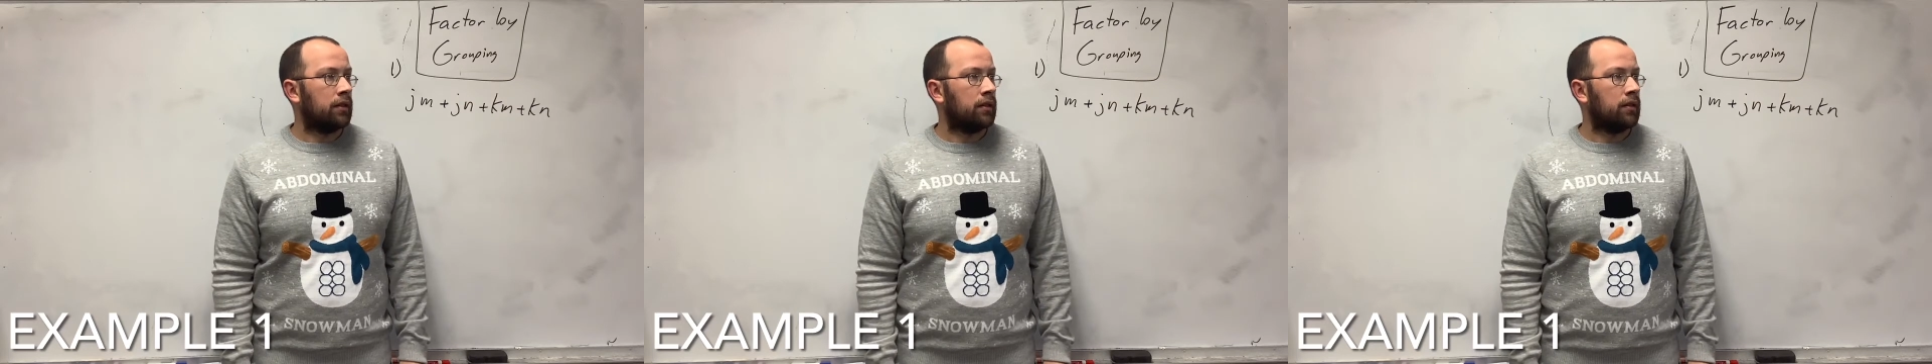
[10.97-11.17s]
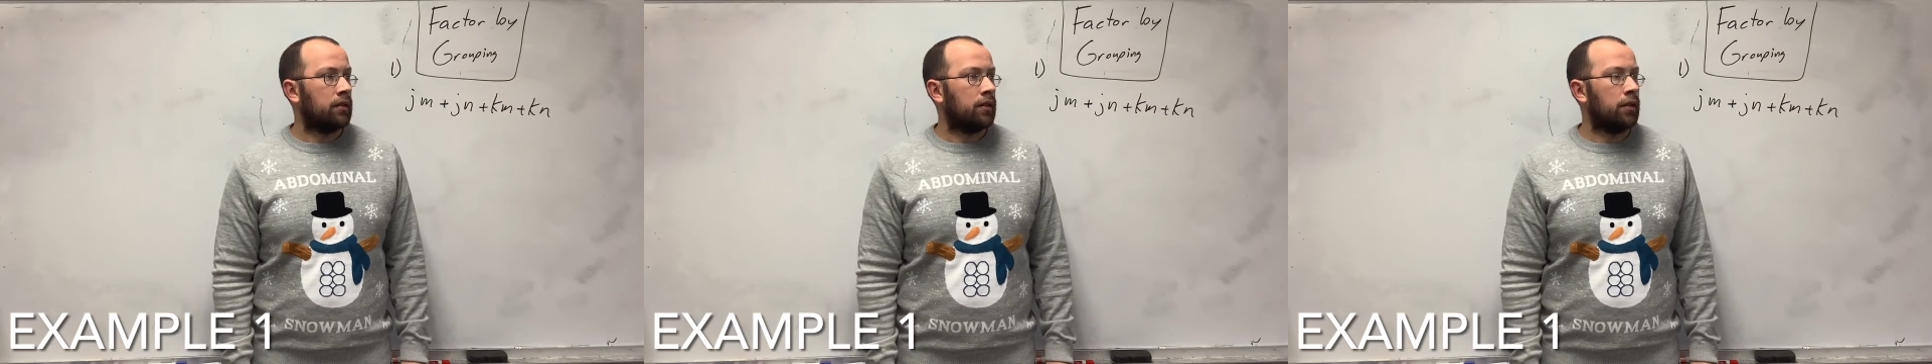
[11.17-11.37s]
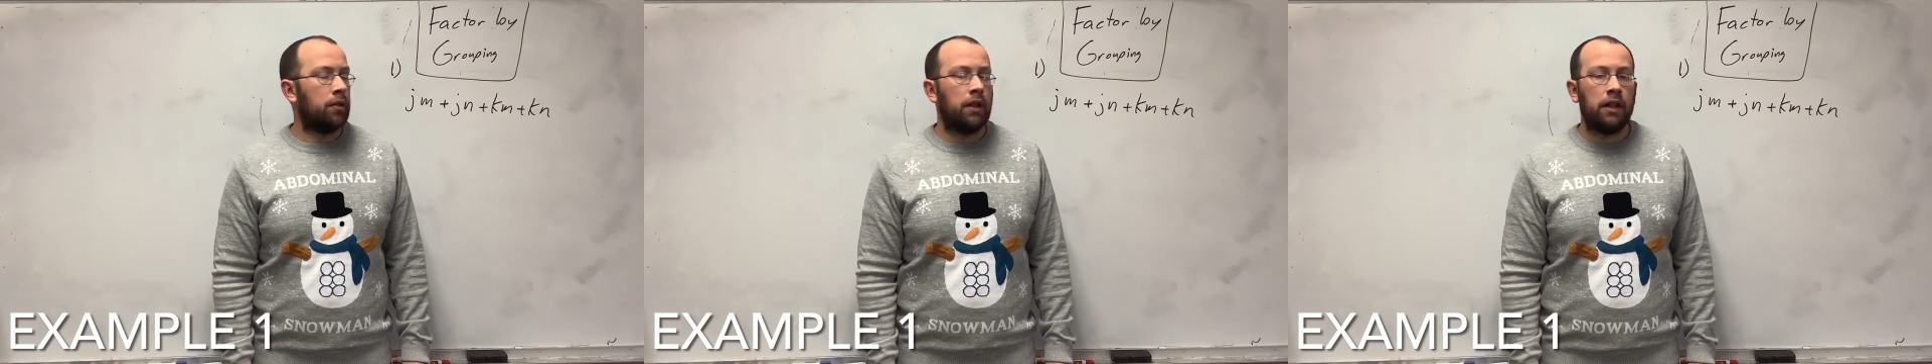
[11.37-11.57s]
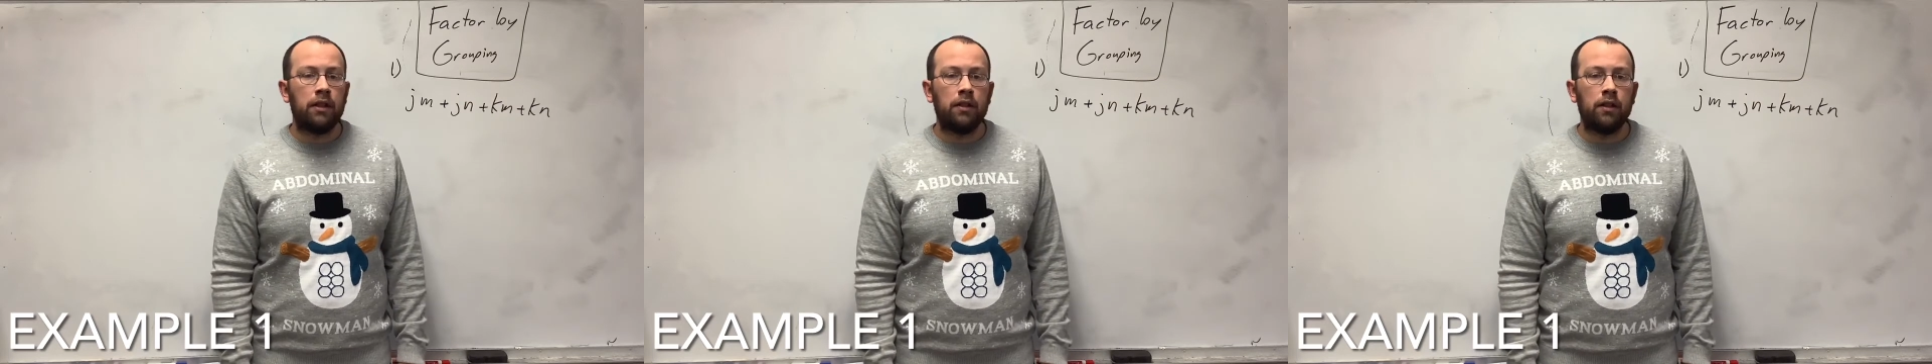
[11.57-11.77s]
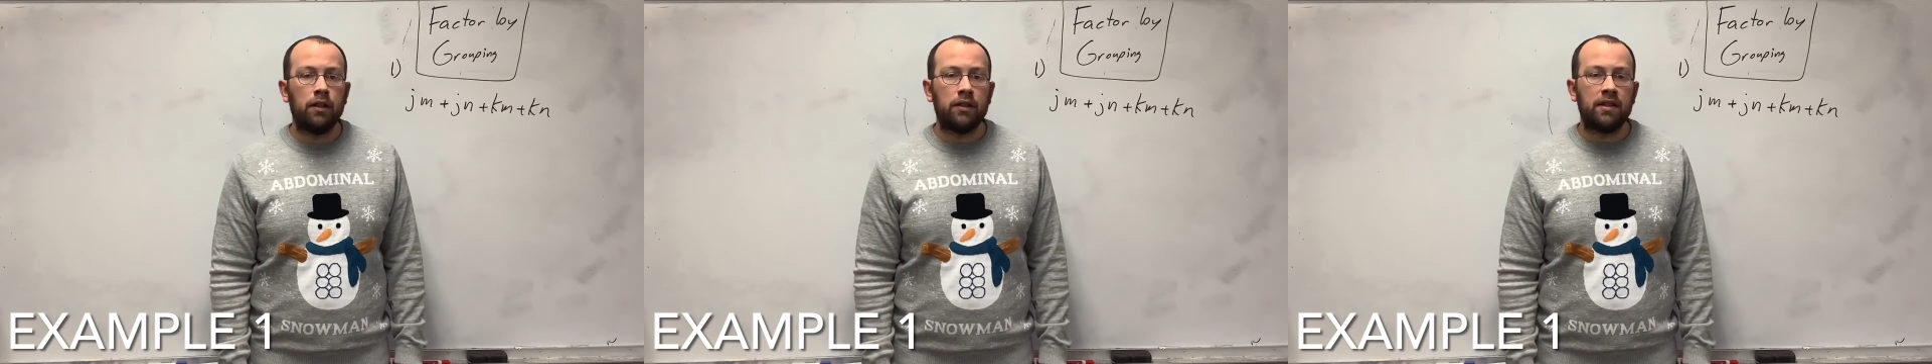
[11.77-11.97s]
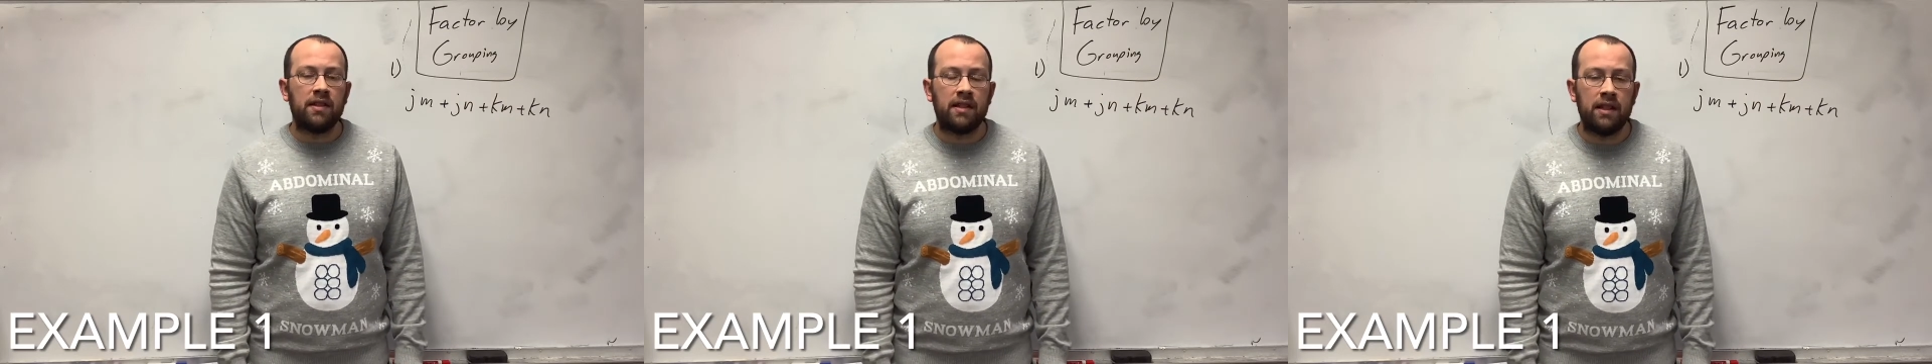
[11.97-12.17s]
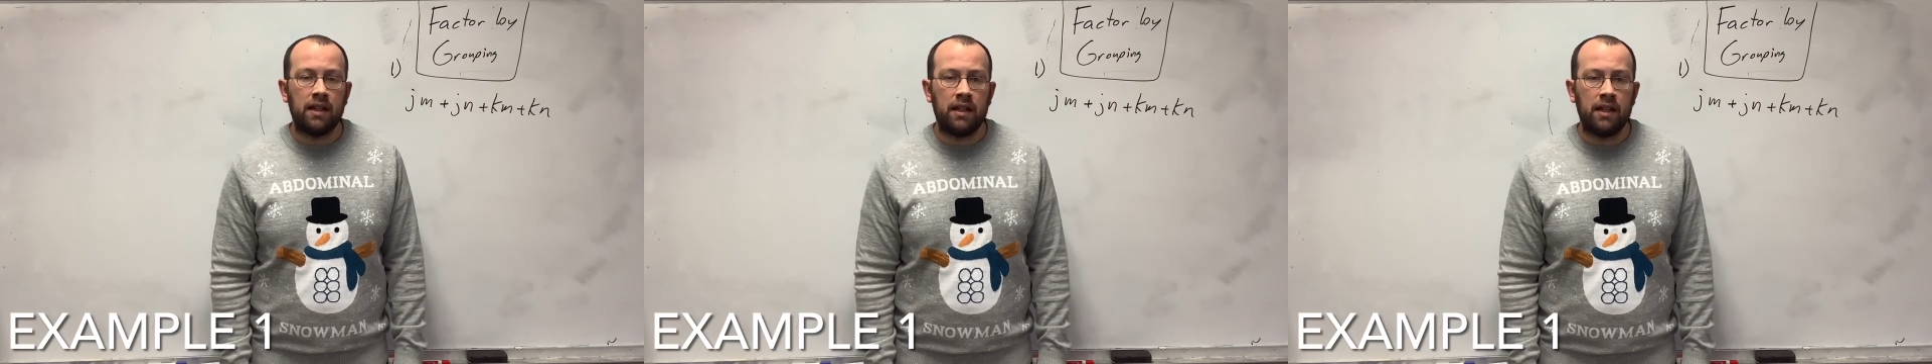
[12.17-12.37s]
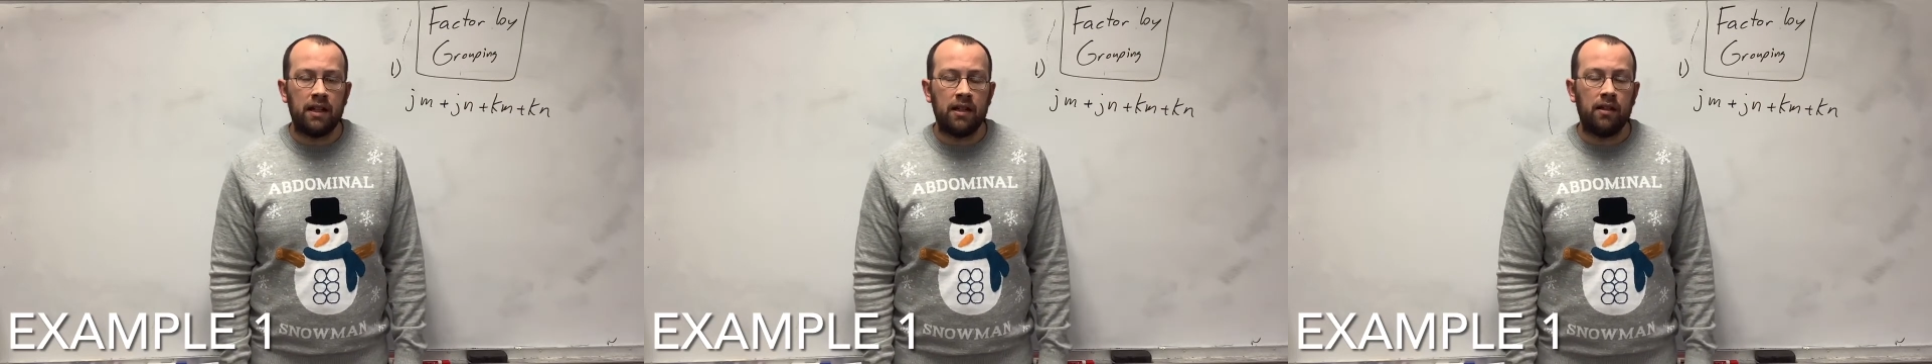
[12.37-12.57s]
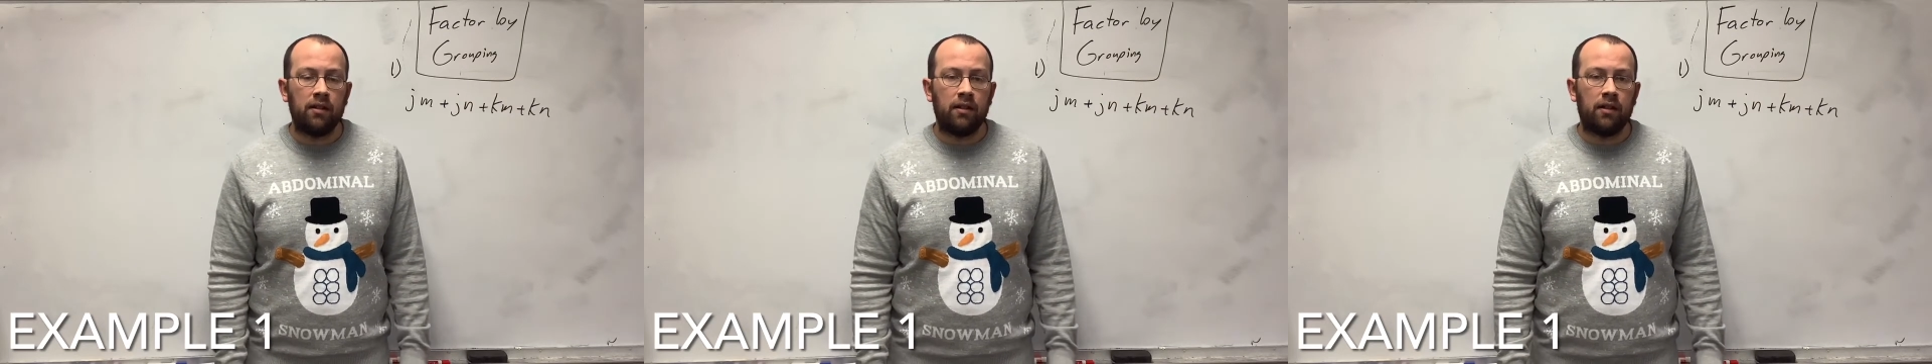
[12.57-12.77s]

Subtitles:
you need to look to see,